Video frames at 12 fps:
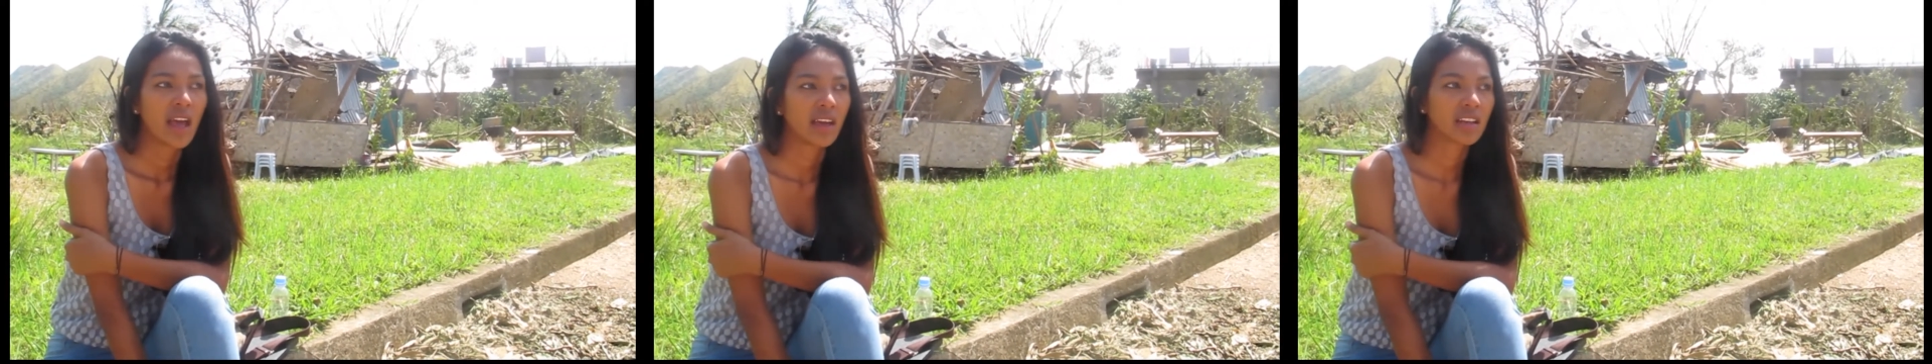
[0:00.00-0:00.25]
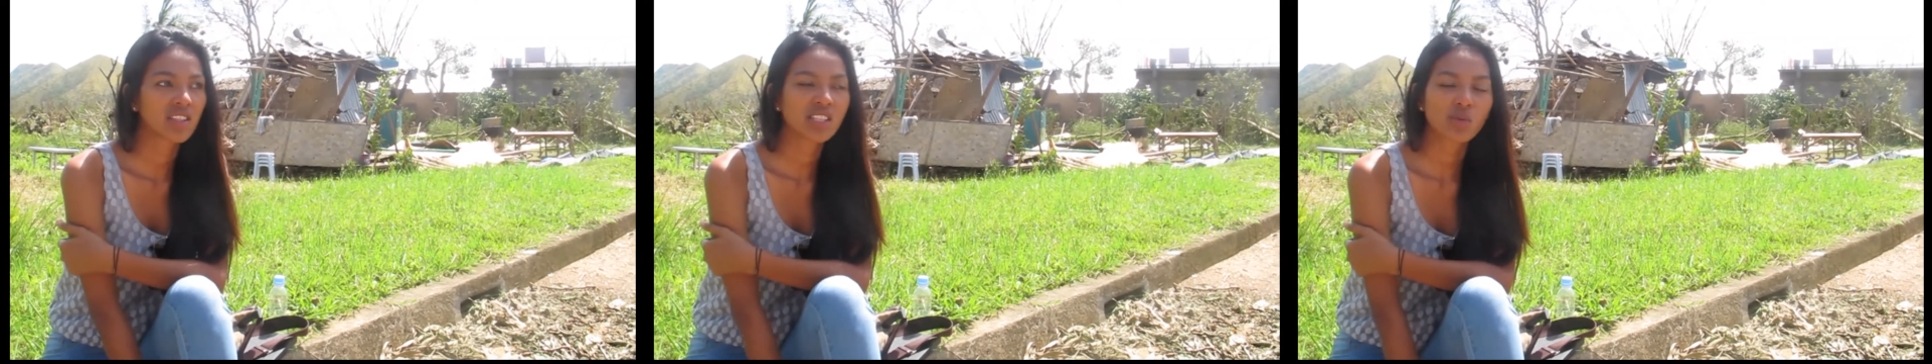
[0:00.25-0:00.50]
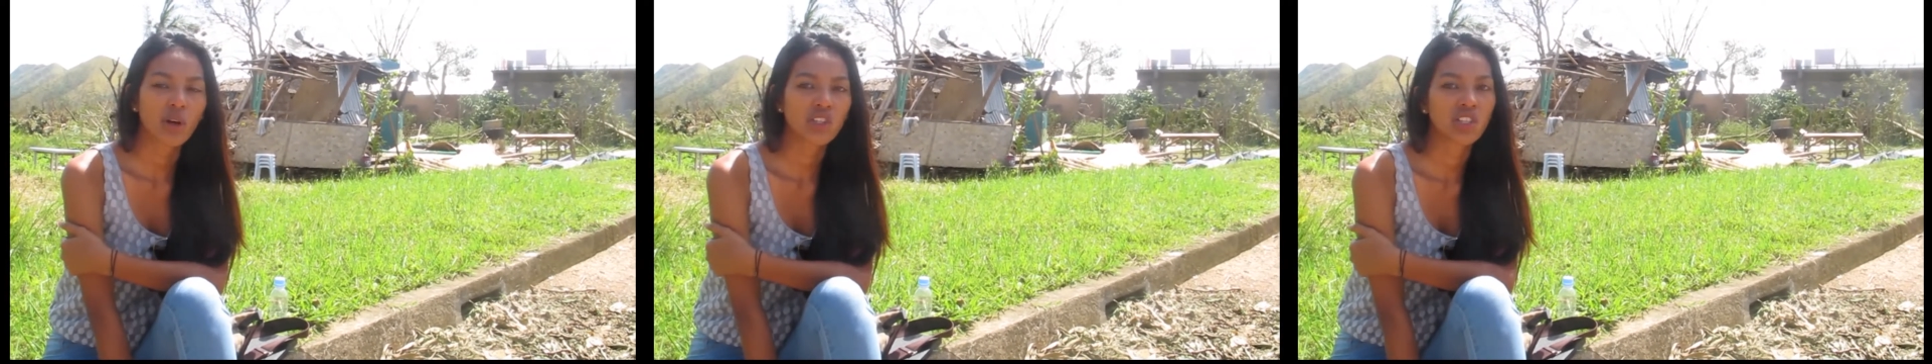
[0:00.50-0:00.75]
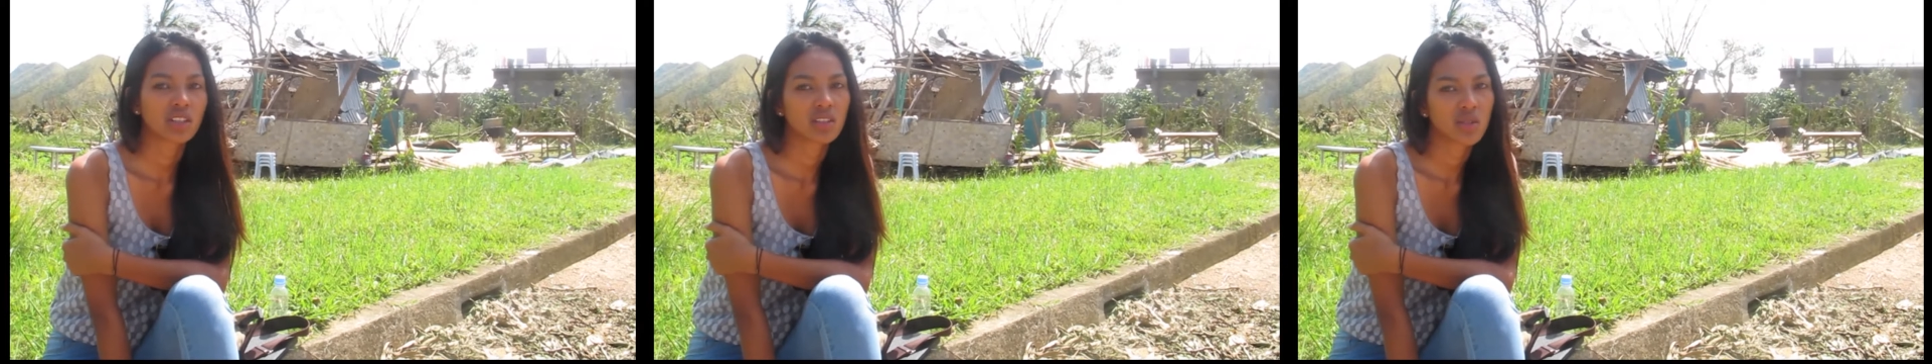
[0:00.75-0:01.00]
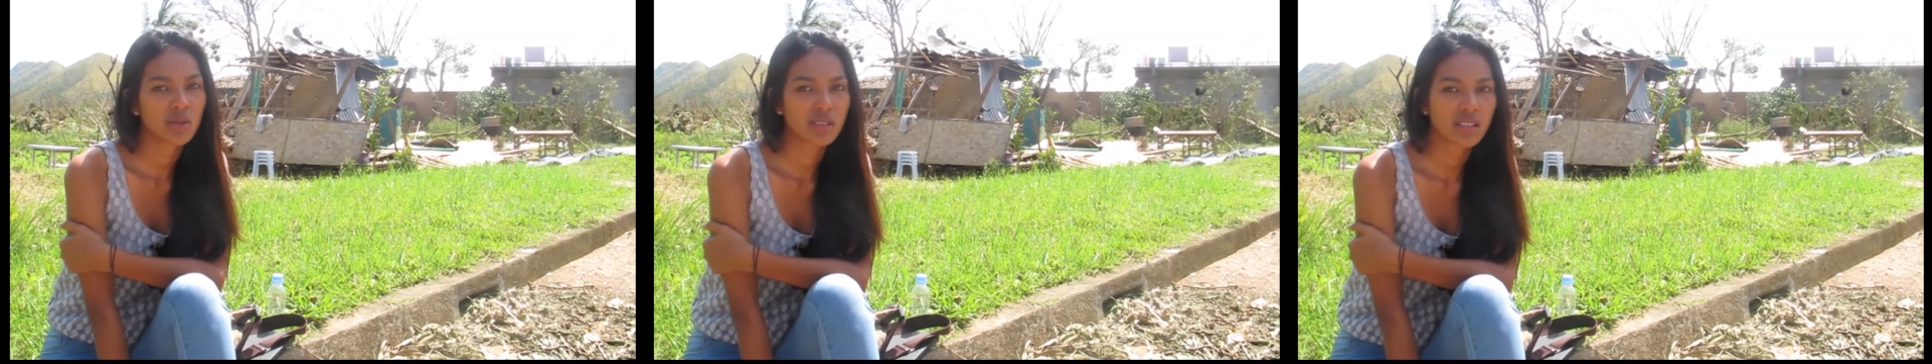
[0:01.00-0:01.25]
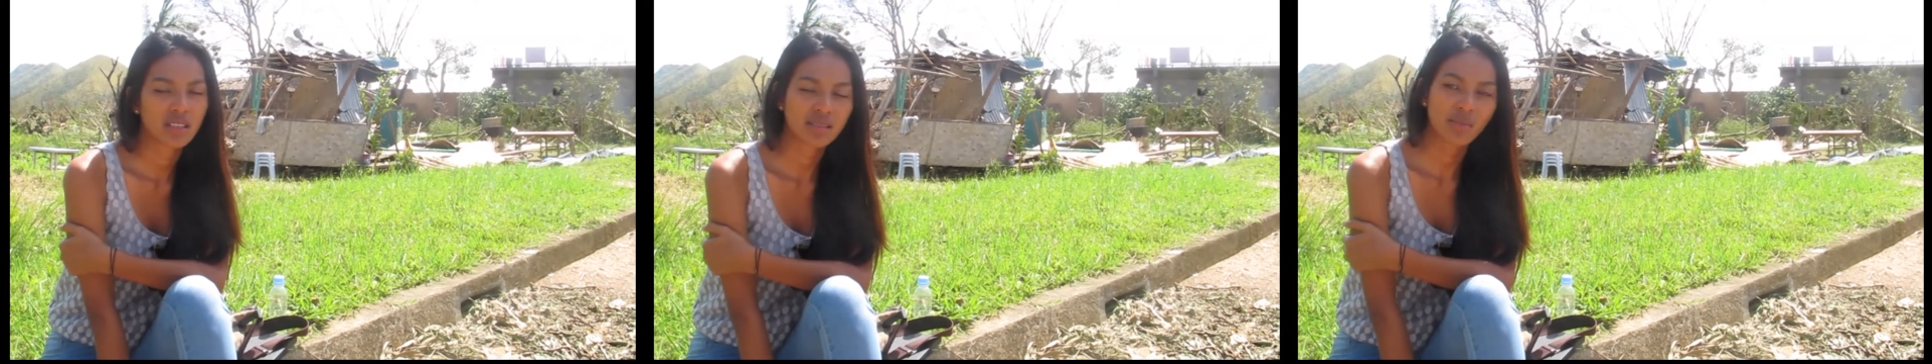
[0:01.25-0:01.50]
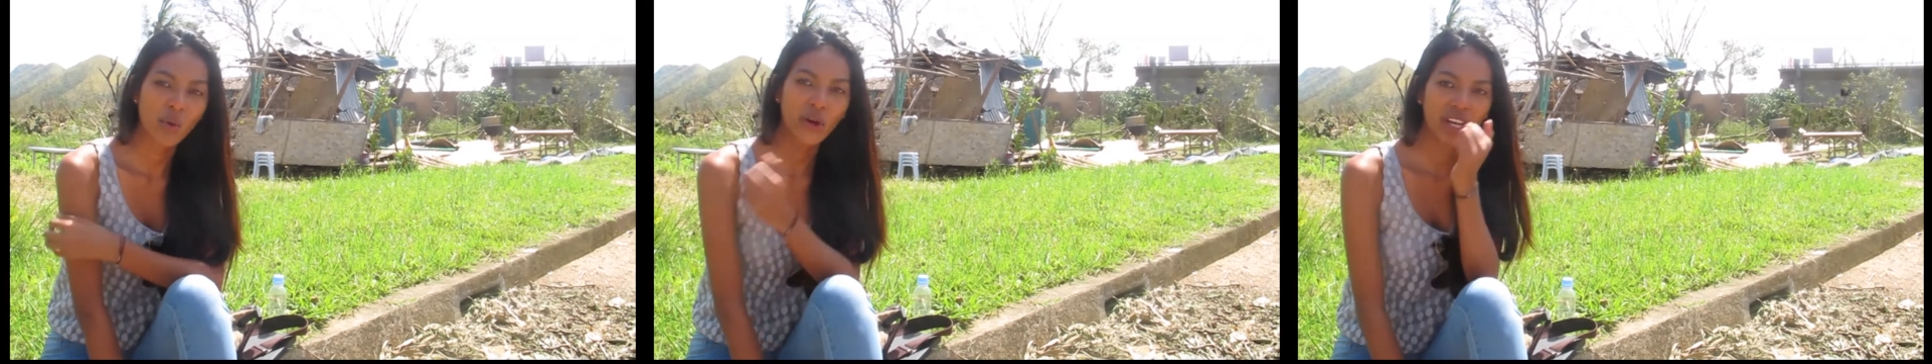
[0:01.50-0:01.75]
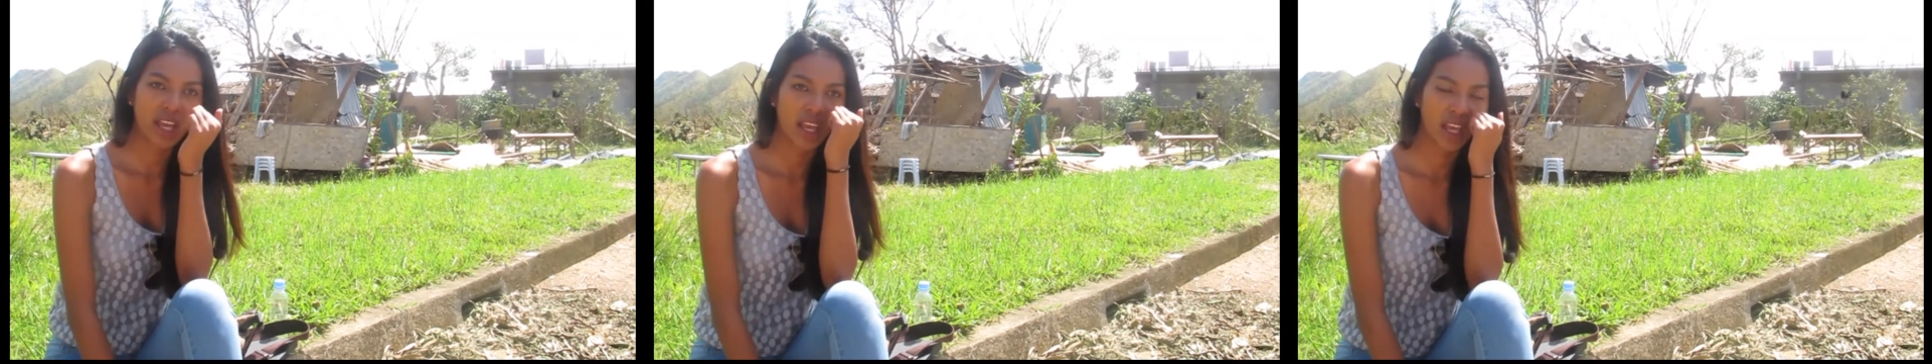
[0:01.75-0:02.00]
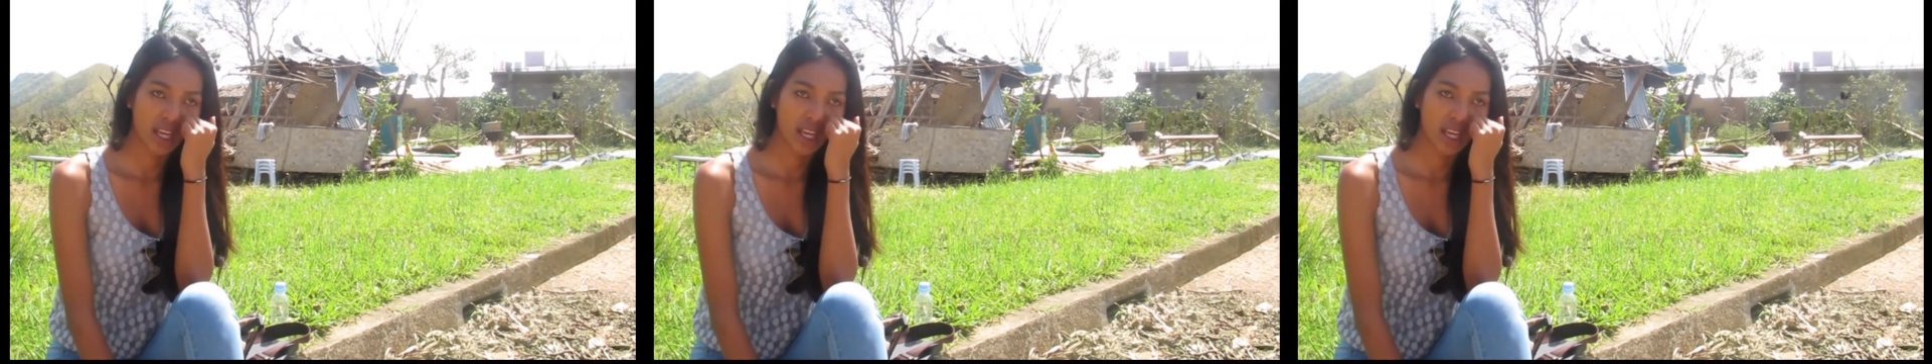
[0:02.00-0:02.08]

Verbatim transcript: And I just watching the news this morning